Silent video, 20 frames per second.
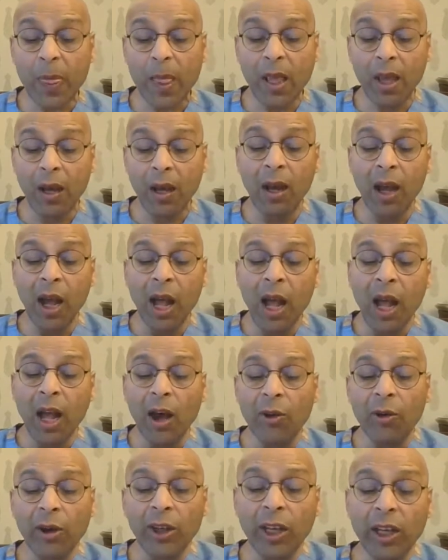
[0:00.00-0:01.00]
I
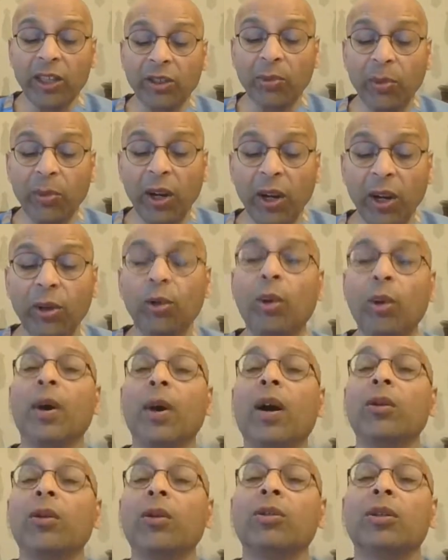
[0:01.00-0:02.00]
already explained you
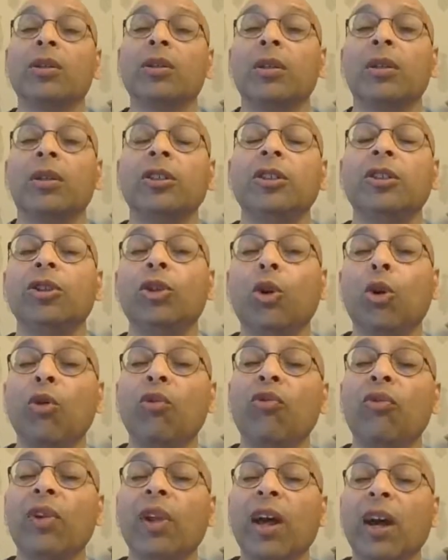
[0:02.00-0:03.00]
about no
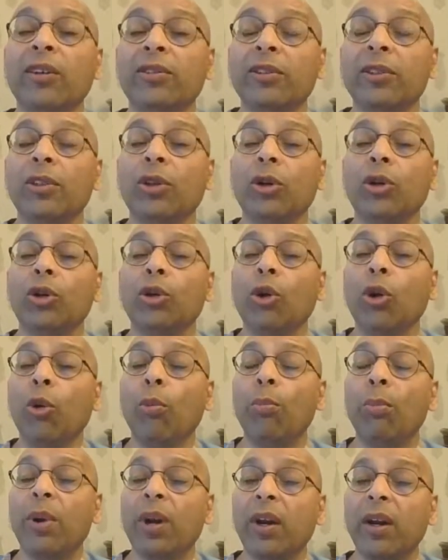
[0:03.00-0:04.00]
flour or no
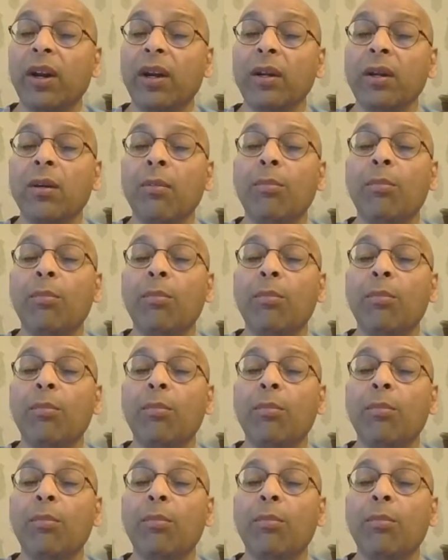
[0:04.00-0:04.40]
bread.